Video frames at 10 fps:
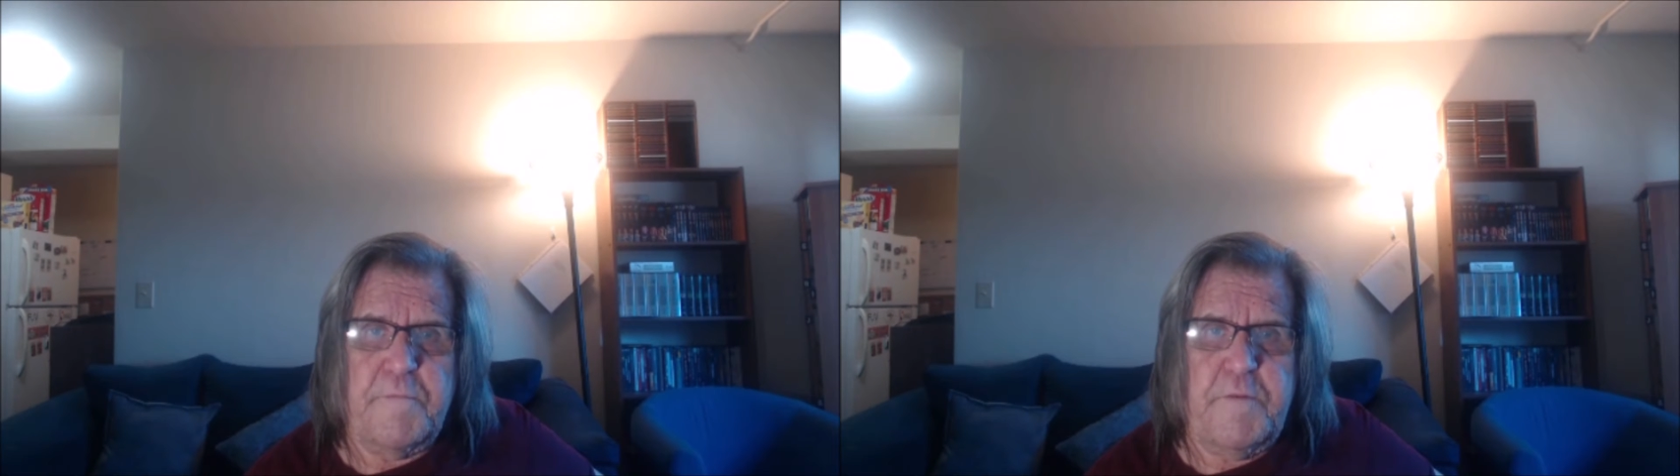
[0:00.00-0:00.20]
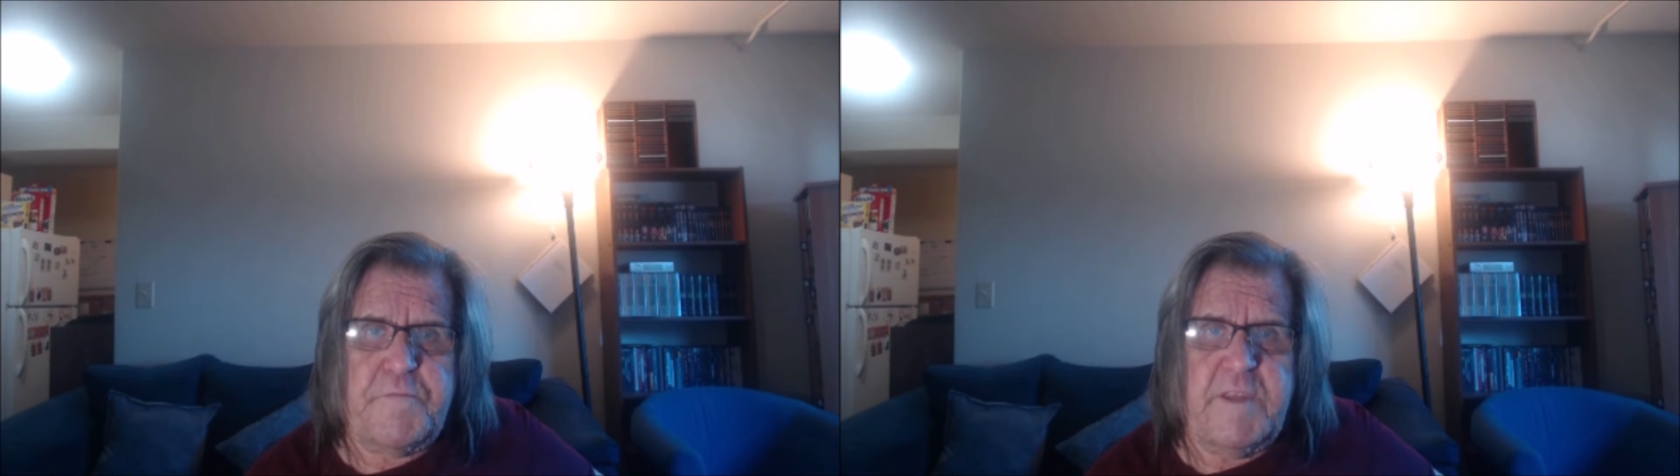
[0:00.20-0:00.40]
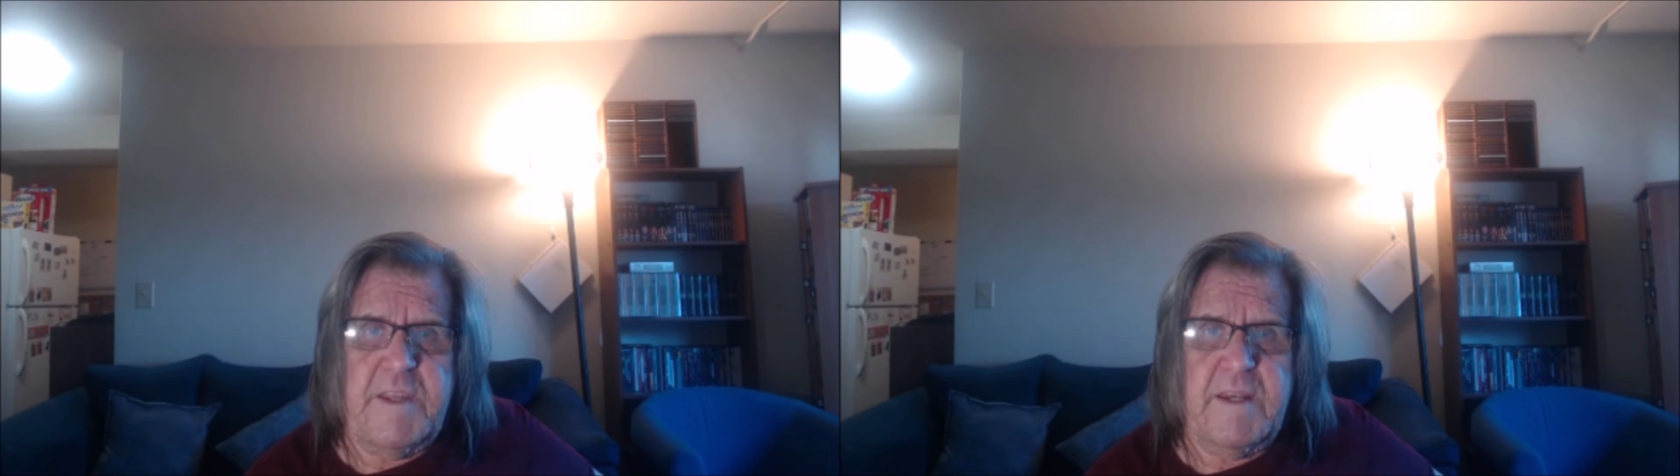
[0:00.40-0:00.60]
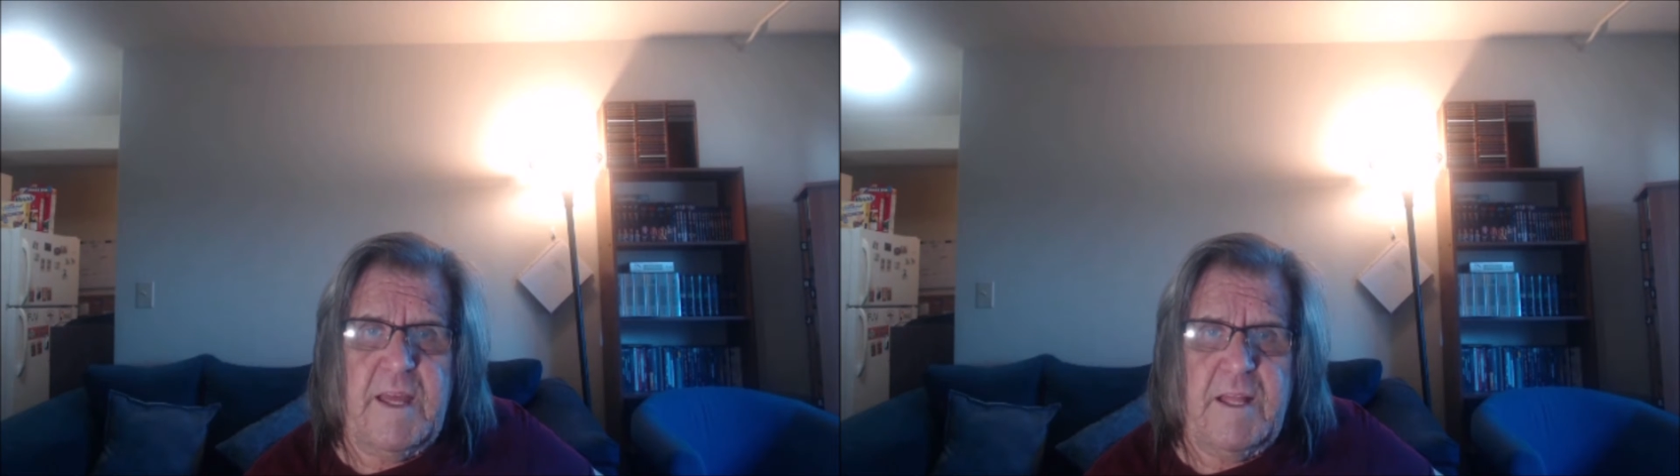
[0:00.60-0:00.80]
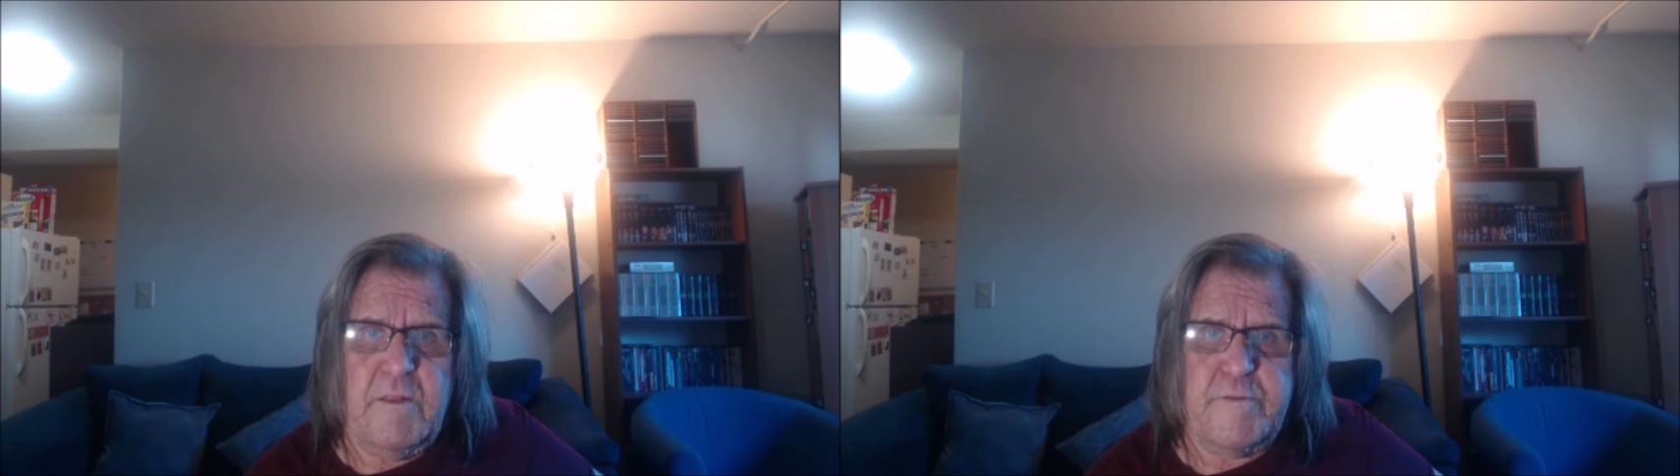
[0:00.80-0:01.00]

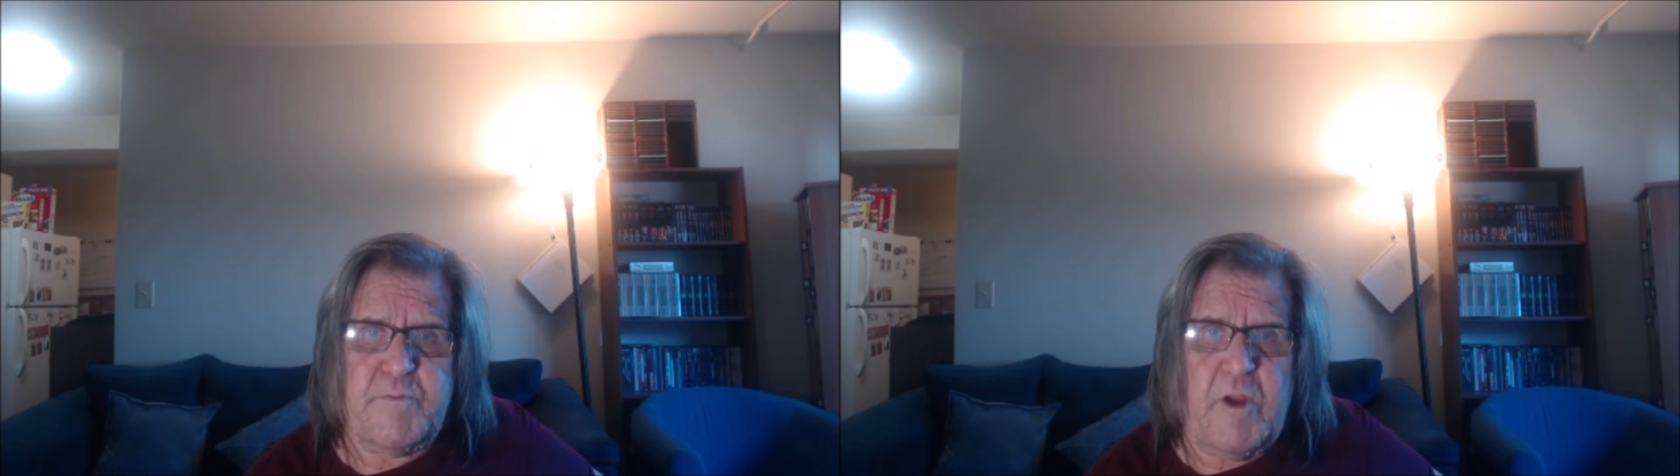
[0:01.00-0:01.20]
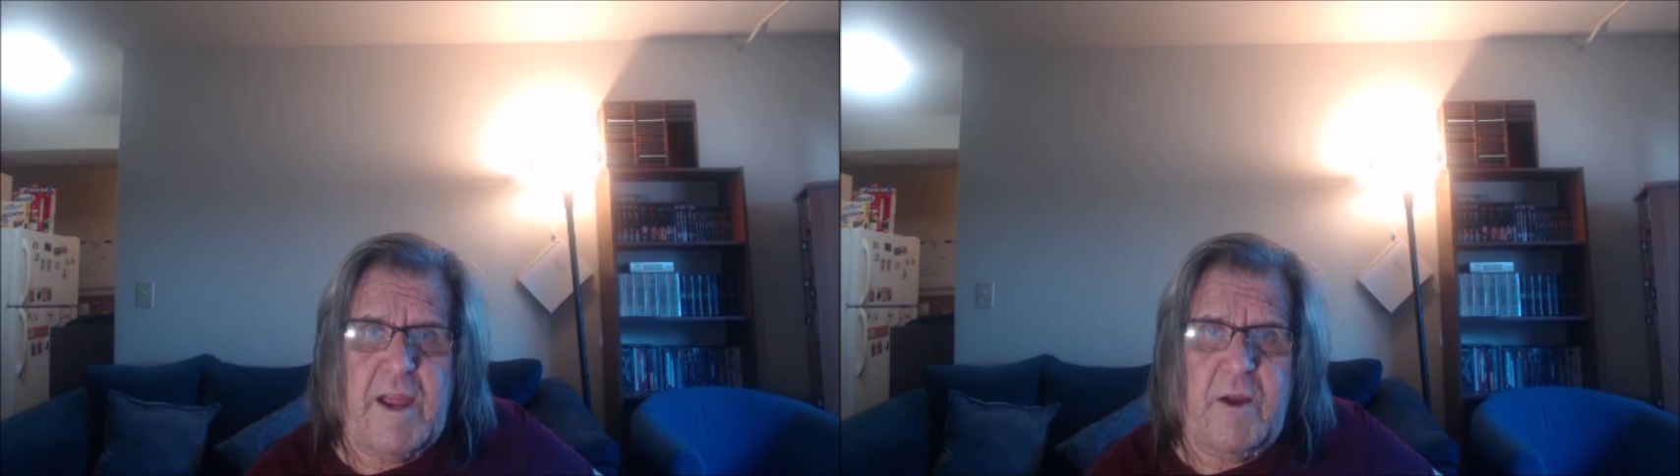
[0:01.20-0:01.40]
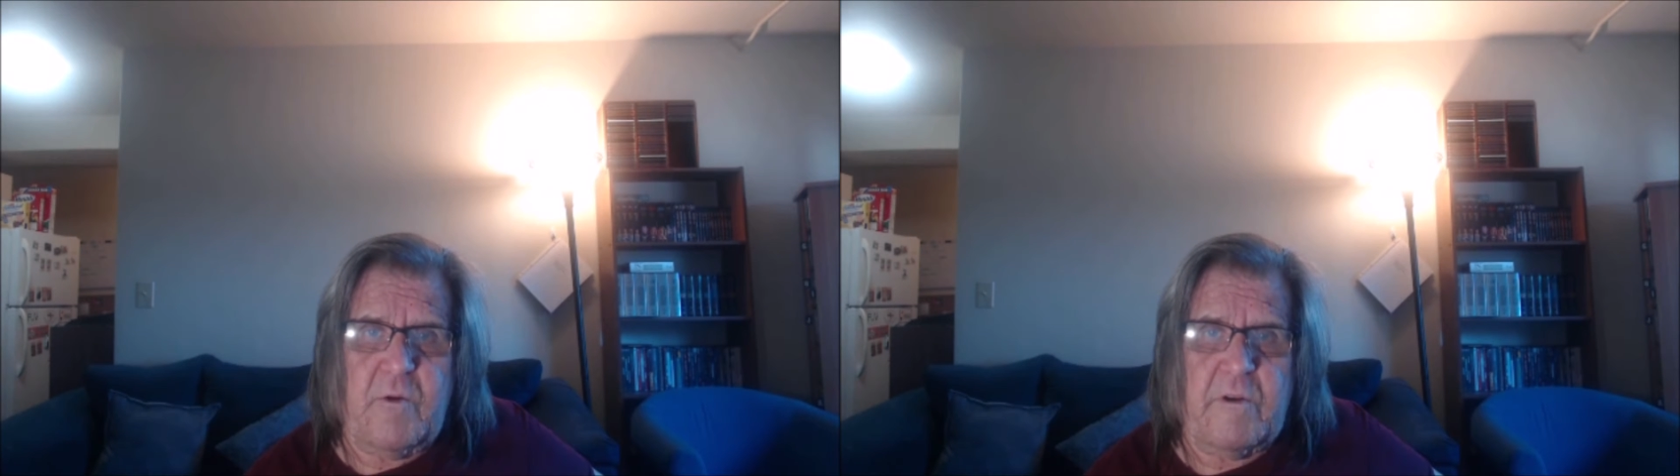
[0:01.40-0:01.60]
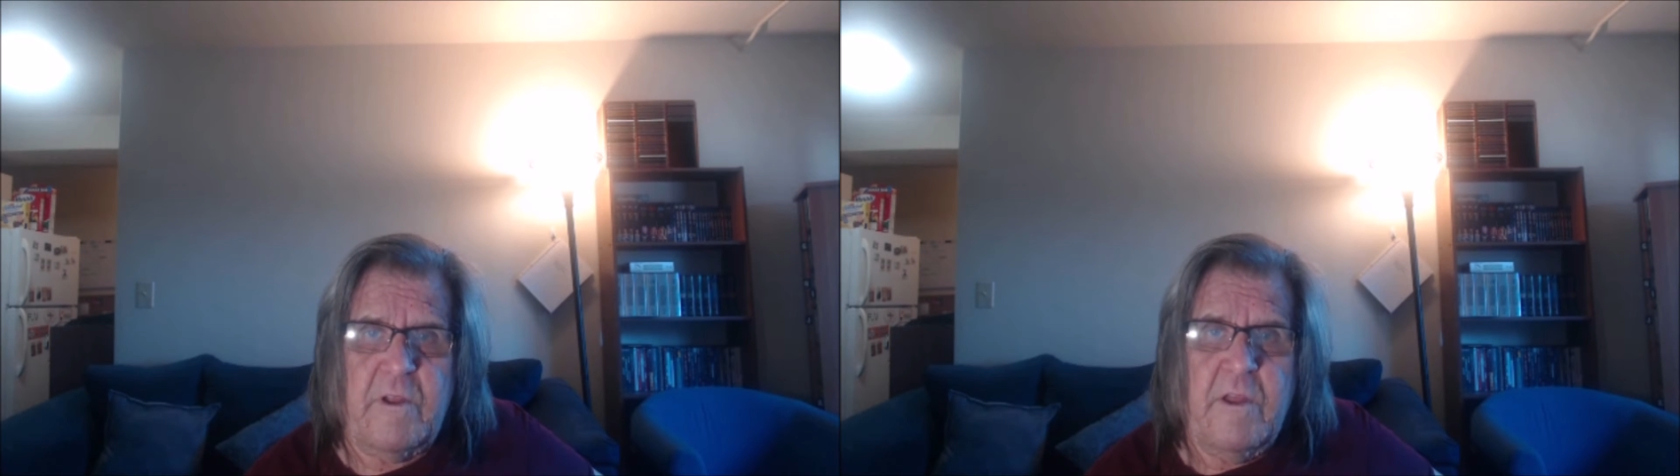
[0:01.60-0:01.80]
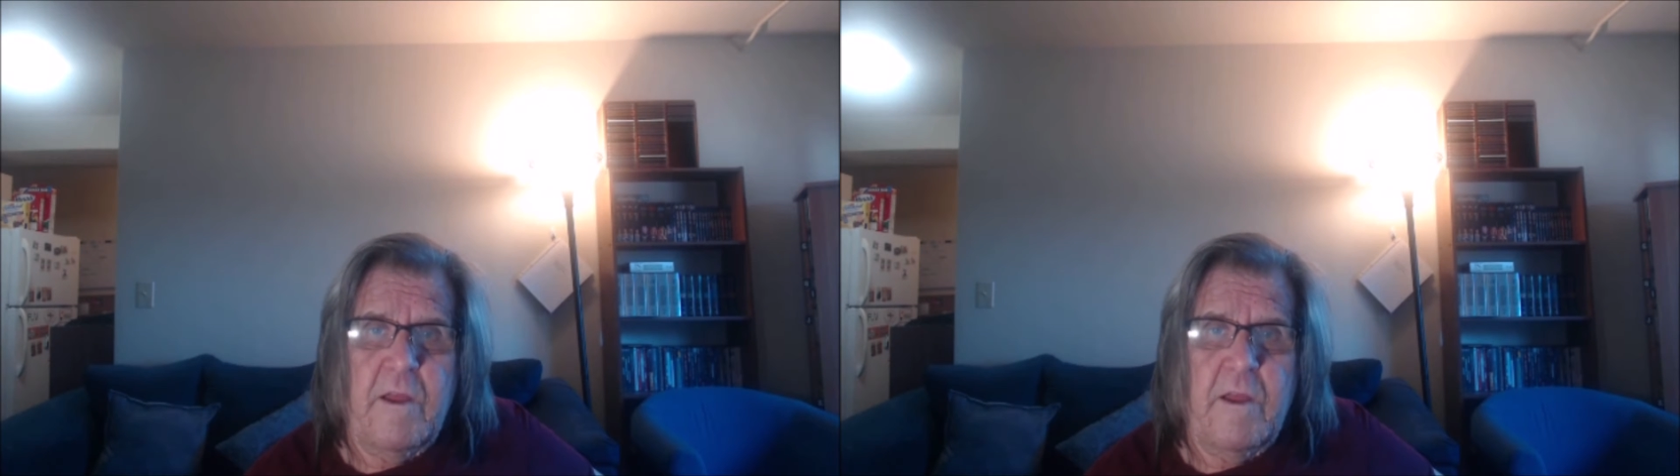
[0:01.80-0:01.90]
$15 per hour.